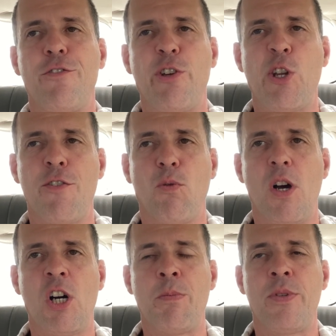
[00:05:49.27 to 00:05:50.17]
feeling
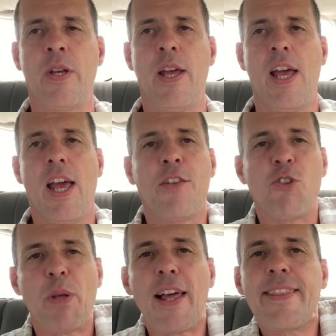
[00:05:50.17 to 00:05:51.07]
overwhelmed, and
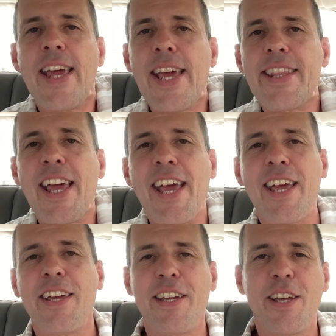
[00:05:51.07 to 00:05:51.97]
sort of be like,
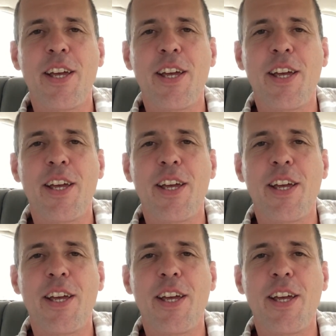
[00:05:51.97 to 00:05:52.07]
there,